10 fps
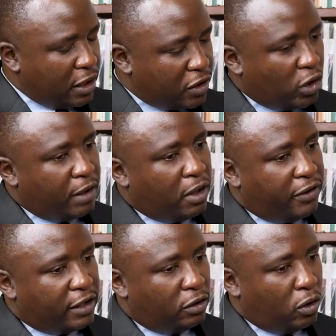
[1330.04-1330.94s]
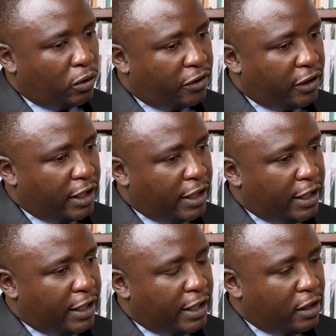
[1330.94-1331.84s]
Let's talk about that growth.
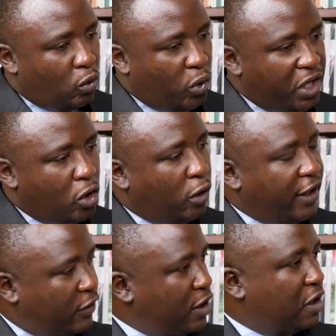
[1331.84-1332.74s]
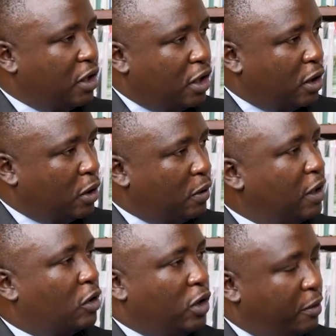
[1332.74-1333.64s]
We know that this year
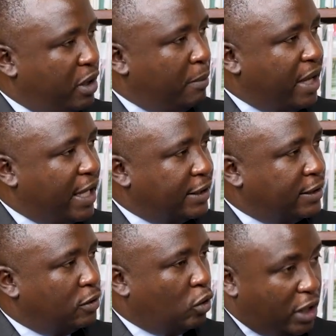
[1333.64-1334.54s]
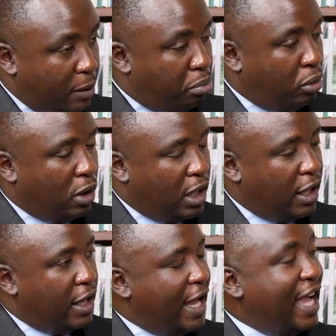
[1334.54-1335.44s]
is going to be a bad or a
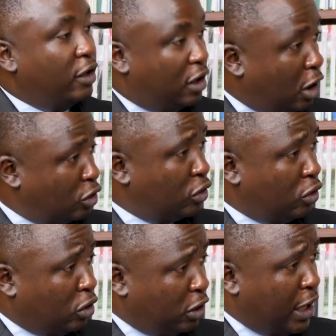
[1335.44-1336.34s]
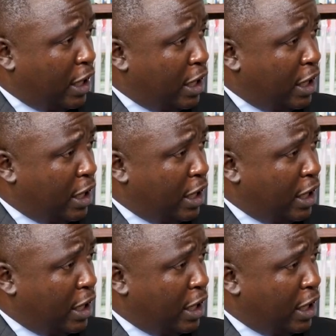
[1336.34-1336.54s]
poor agricultural